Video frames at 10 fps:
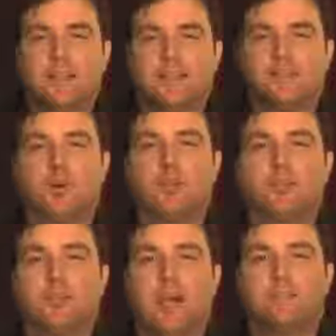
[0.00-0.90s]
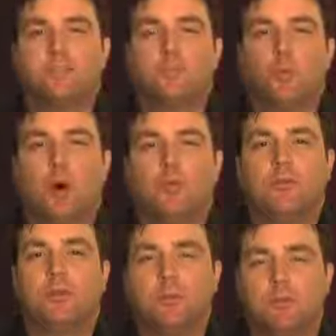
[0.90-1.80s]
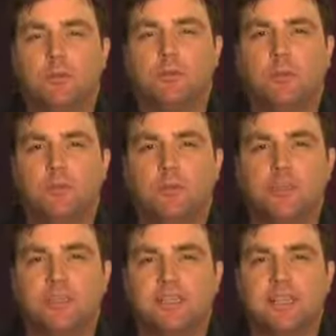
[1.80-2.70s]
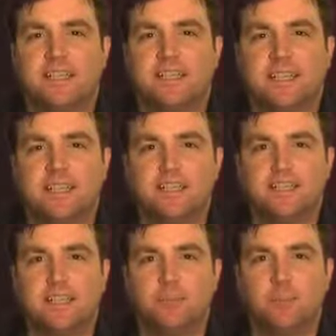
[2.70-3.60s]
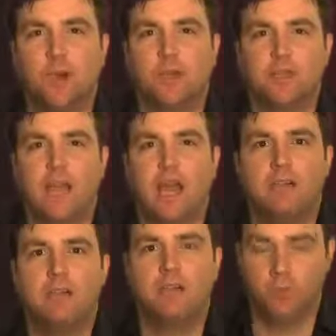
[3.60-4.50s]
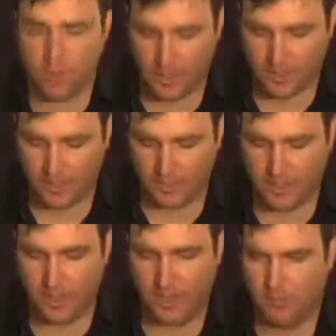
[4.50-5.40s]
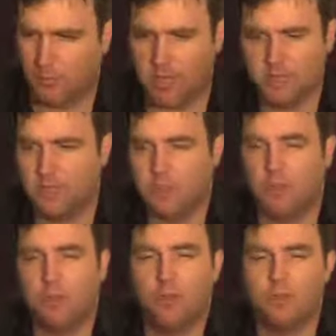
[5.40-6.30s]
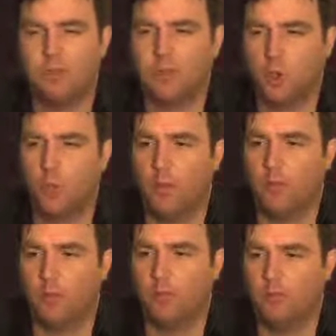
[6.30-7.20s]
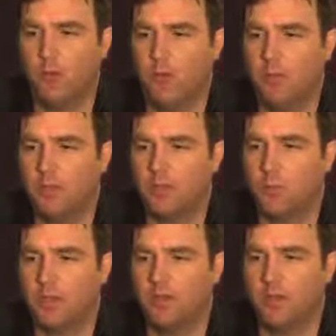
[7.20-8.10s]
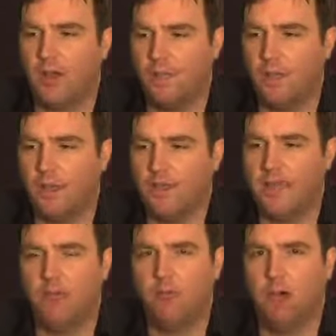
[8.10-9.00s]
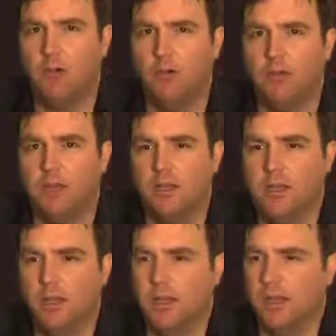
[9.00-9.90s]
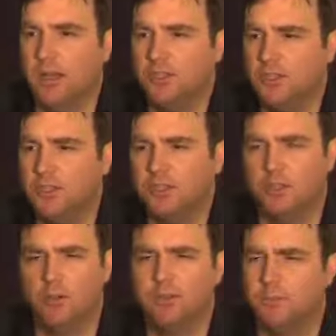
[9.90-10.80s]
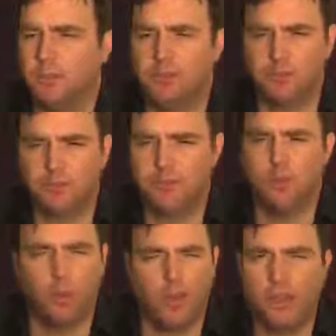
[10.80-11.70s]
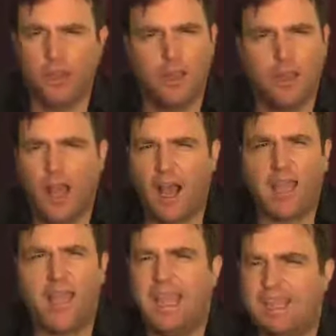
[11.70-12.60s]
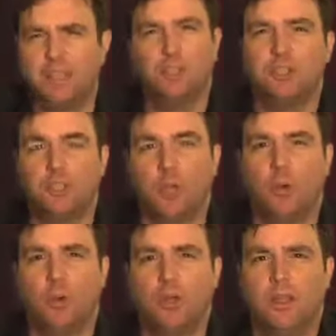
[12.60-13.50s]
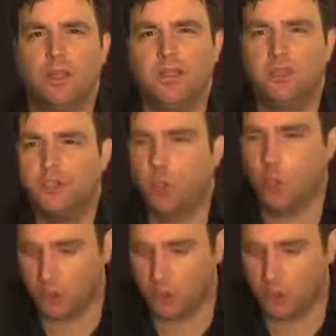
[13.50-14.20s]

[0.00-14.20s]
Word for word: It's fall 2012. Here's my review for 666 Park Avenue, and uh, we're watching the show. I'm watching the show with my girlfriend, about 25 minutes, half hour in, and she just goes to me. She goes, "You know what? I hate this show. This show